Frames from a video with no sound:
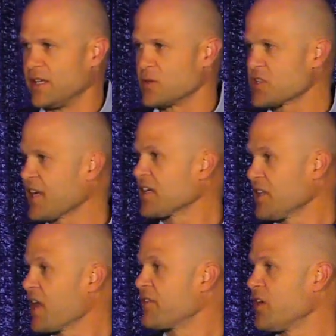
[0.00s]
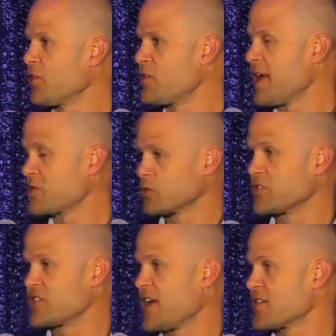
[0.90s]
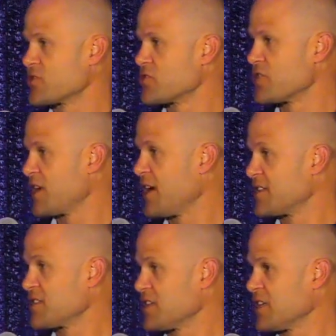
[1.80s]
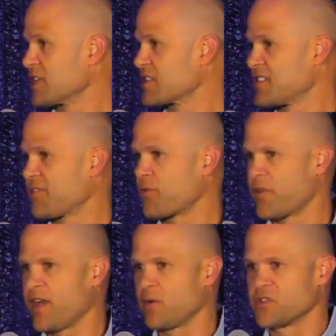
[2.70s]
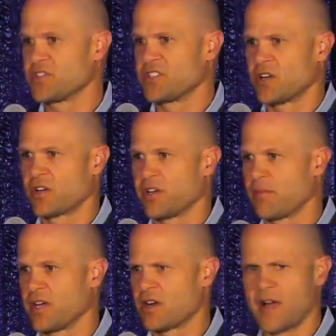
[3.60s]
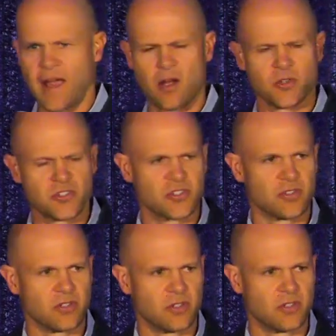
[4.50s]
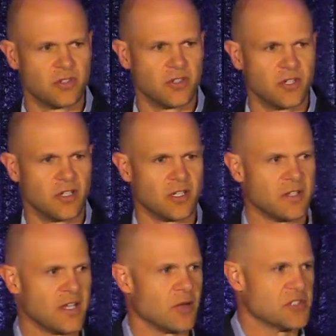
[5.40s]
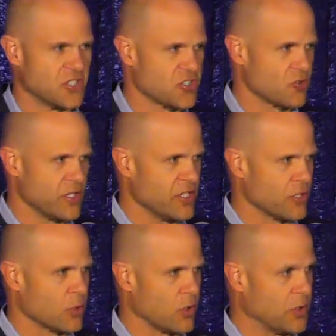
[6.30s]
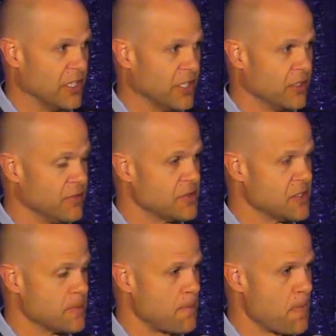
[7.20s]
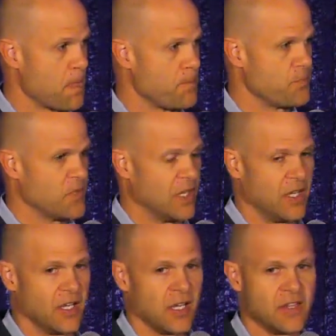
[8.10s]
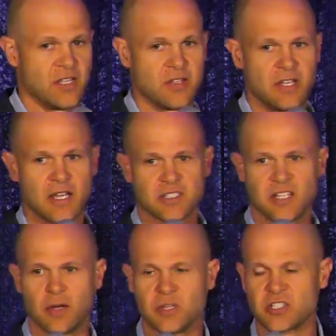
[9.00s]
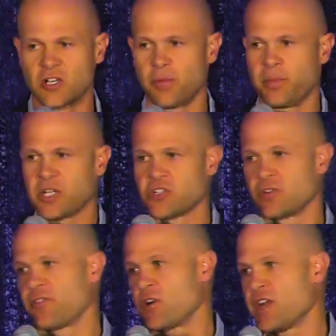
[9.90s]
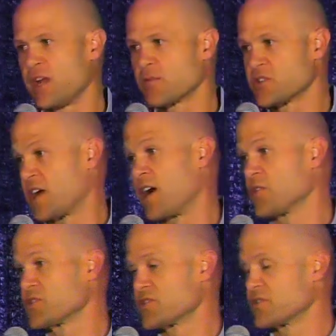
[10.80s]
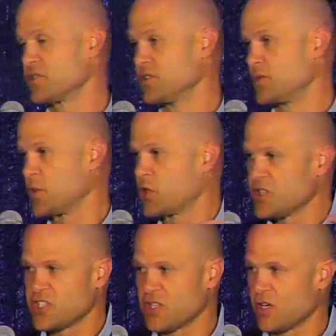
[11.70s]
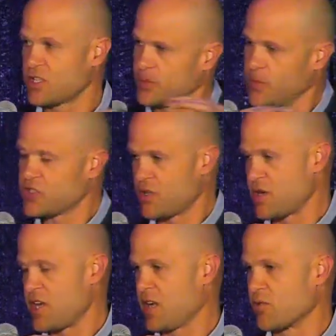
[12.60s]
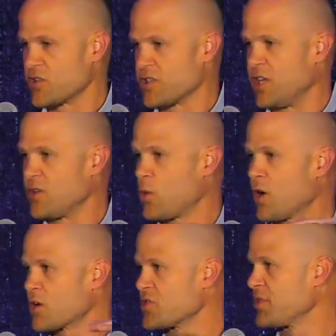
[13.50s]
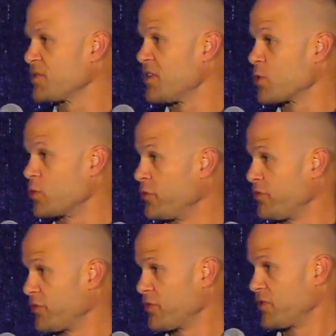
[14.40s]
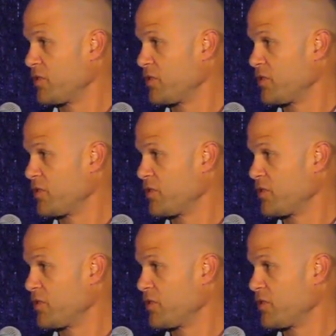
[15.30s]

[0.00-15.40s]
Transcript: It was like a lot of other natural disasters that I had seen, except for that was the target by our house. And that was the street near where we lived. And then the next day we saw a picture of our neighbor's house. We couldn't see ours, but we saw our neighbor's, and the water was up to their roof.